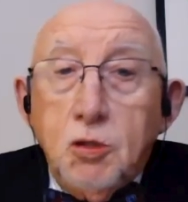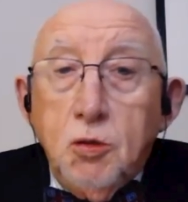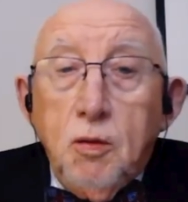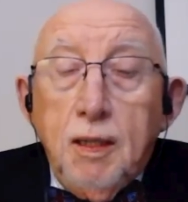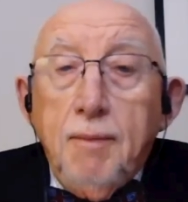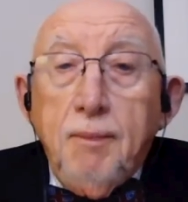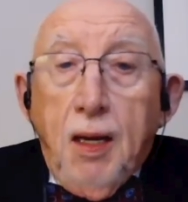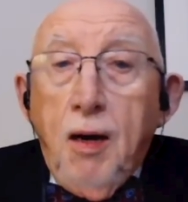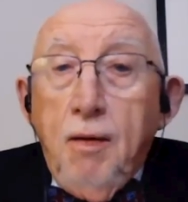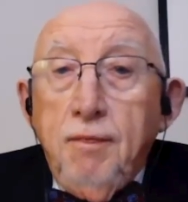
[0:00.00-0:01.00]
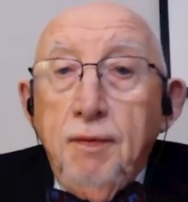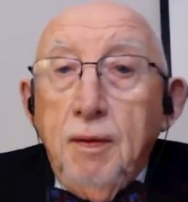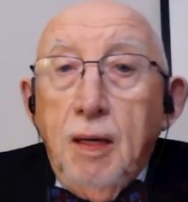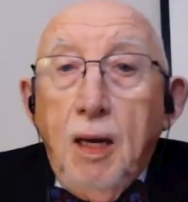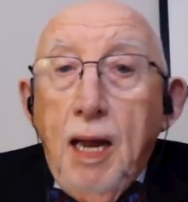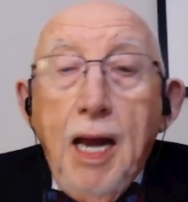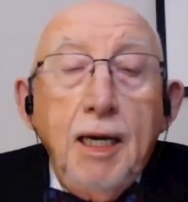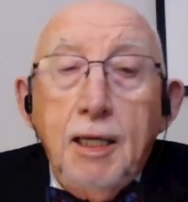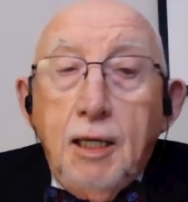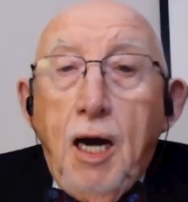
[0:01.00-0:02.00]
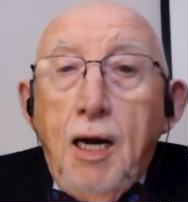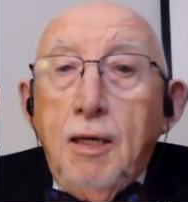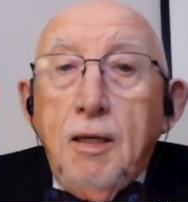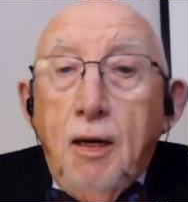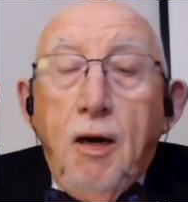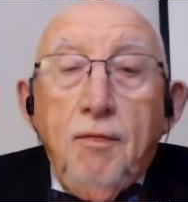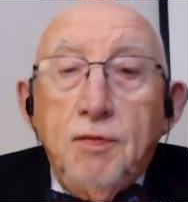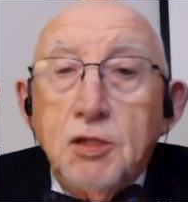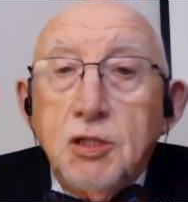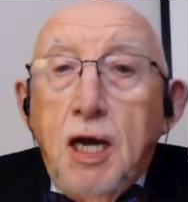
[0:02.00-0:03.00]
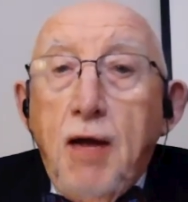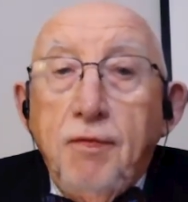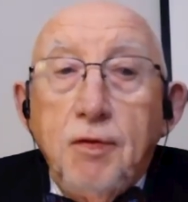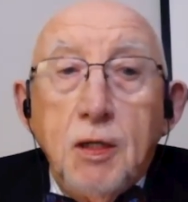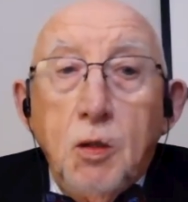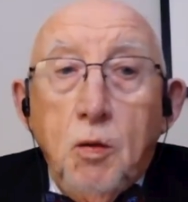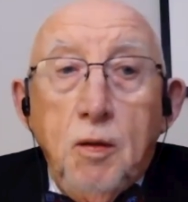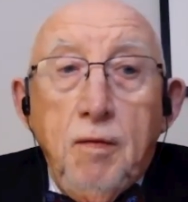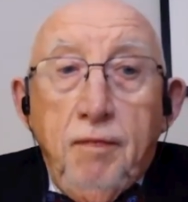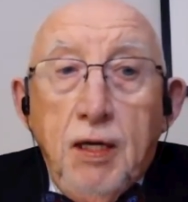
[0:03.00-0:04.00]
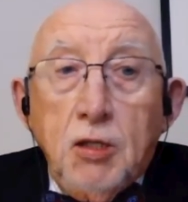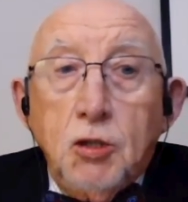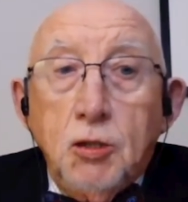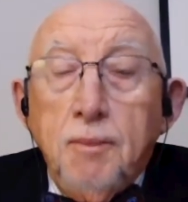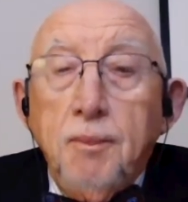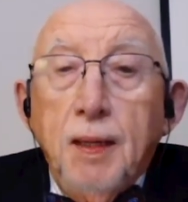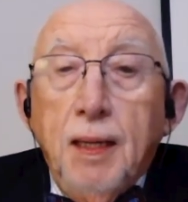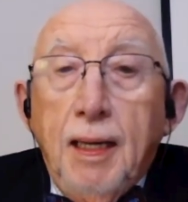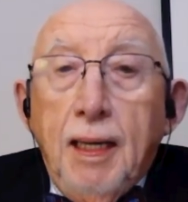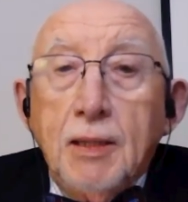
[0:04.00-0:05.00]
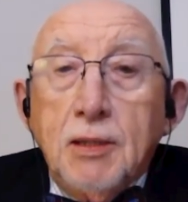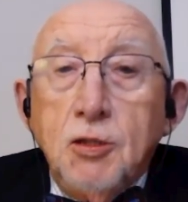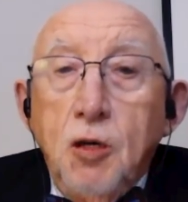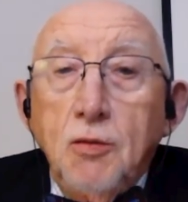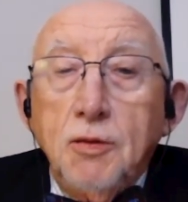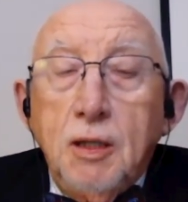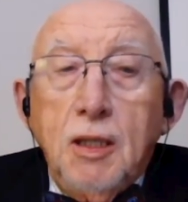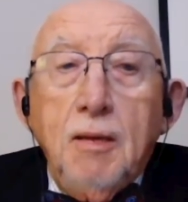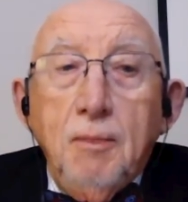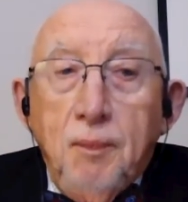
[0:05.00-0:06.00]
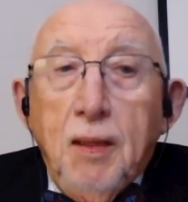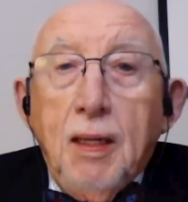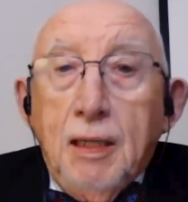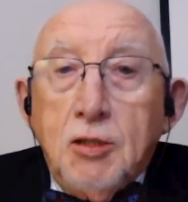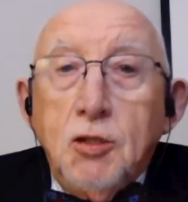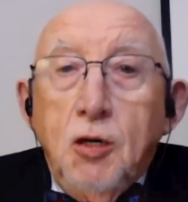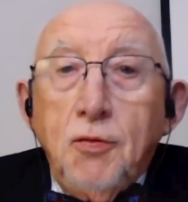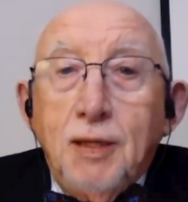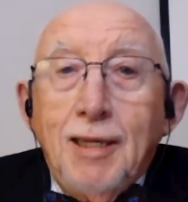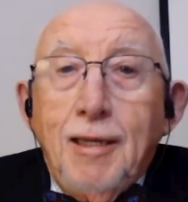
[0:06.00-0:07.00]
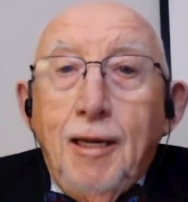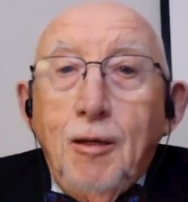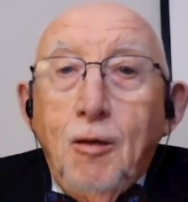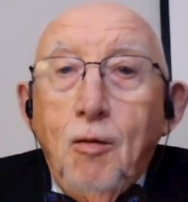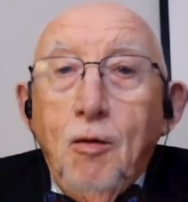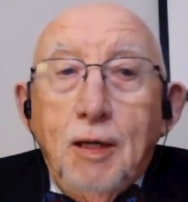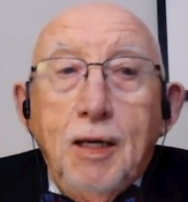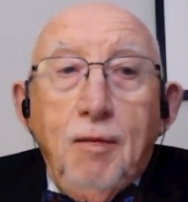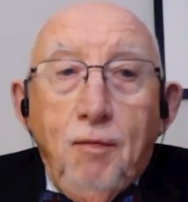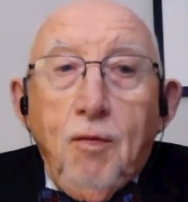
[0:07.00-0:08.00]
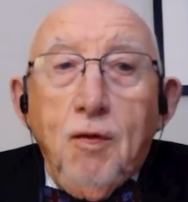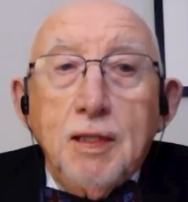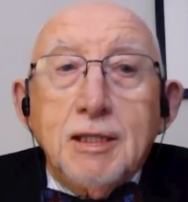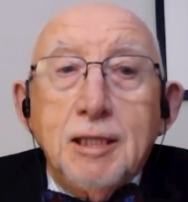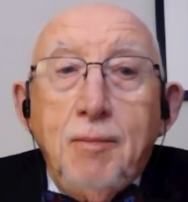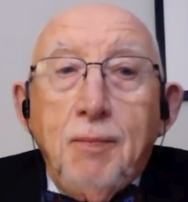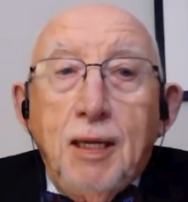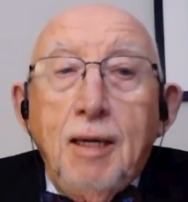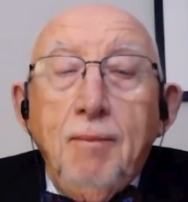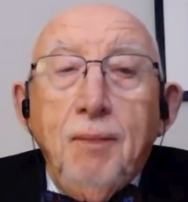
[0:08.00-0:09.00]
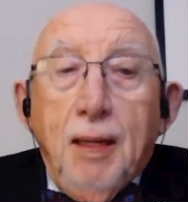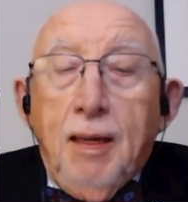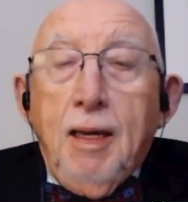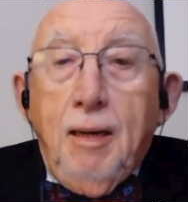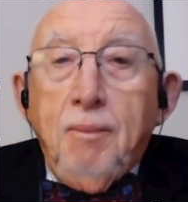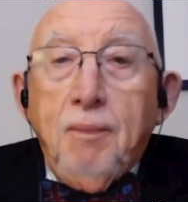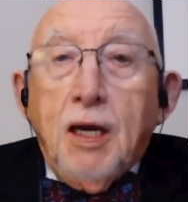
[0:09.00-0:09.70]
the story of any kind of discovery or invention. It's right. not the it's not the thing you're looking for. It's something uh,